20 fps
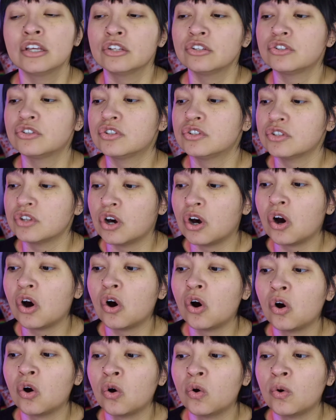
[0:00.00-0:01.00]

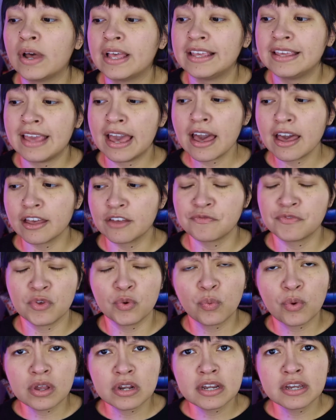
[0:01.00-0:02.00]
So yeah, if you want